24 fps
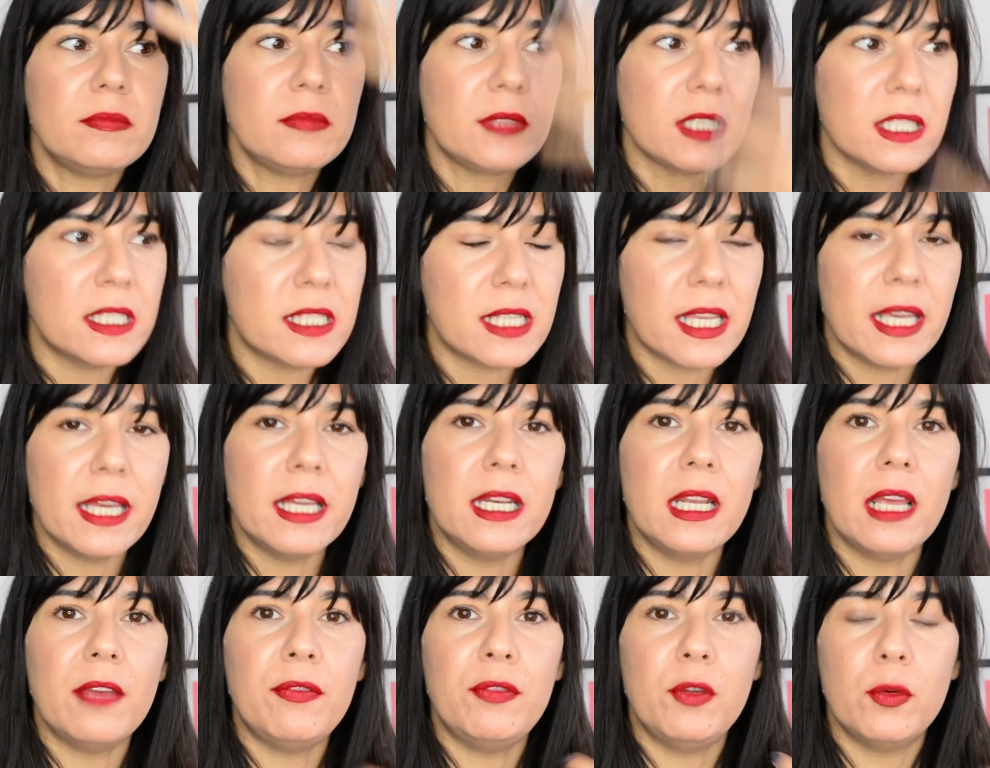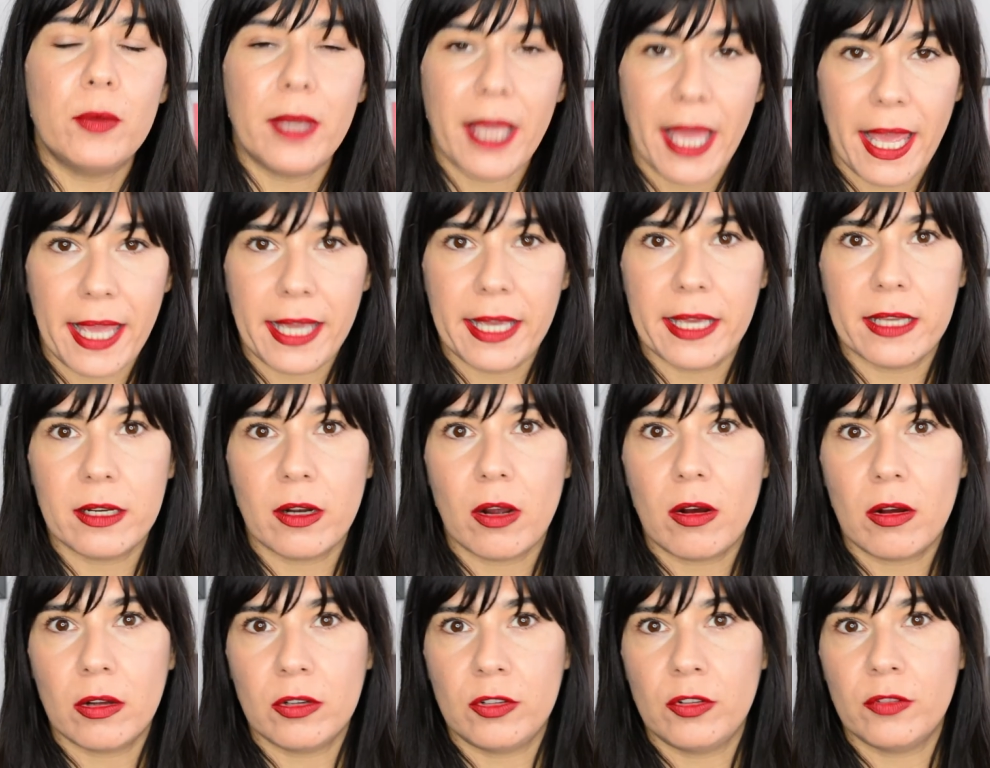skin if you cake it
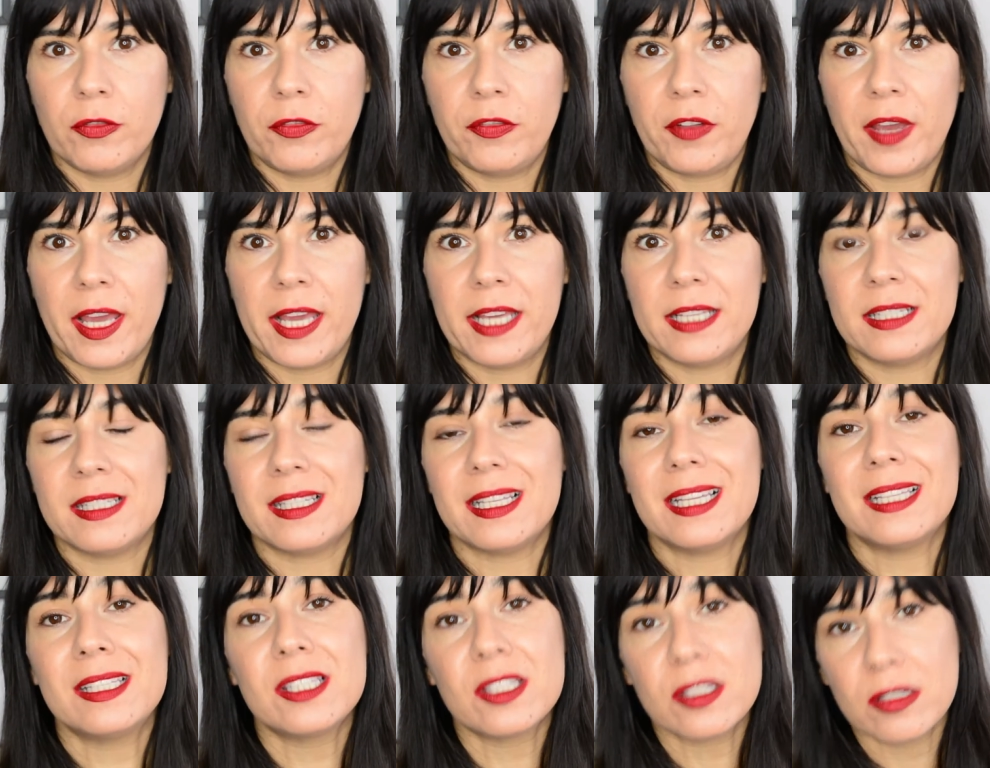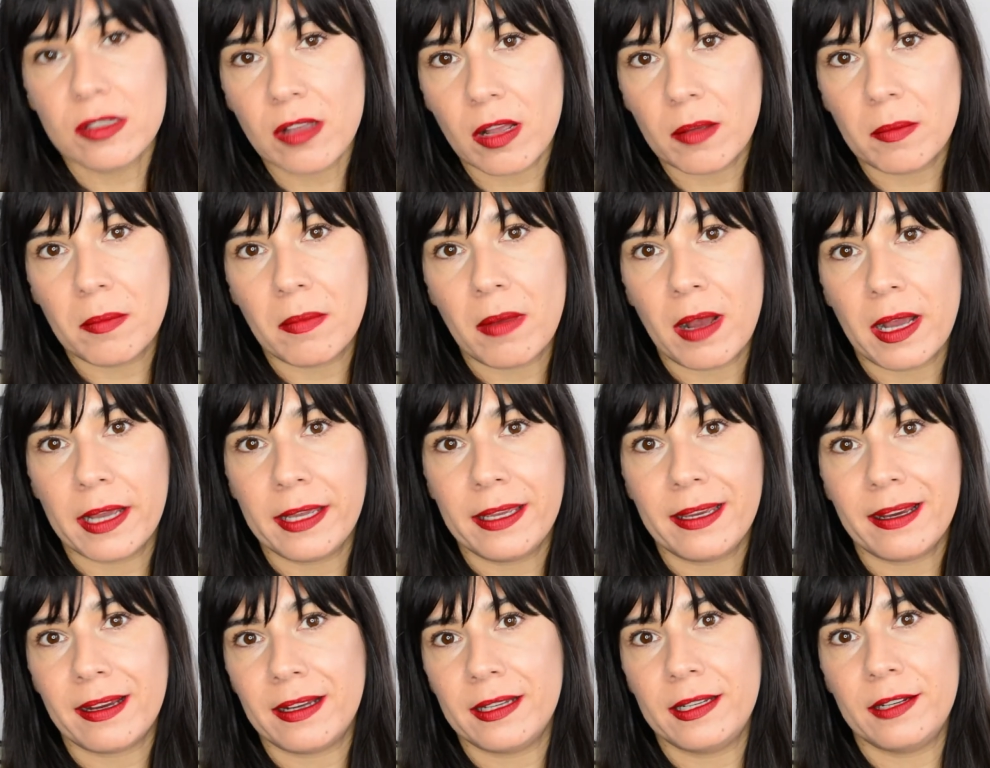on your face. It's not my
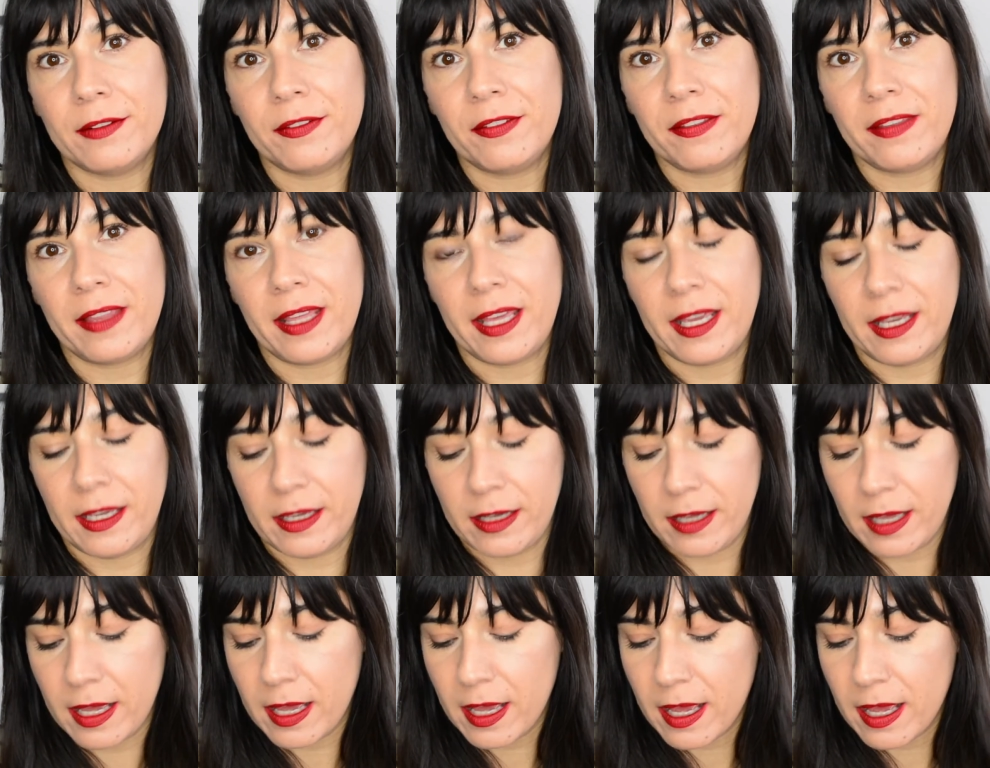kind of thing.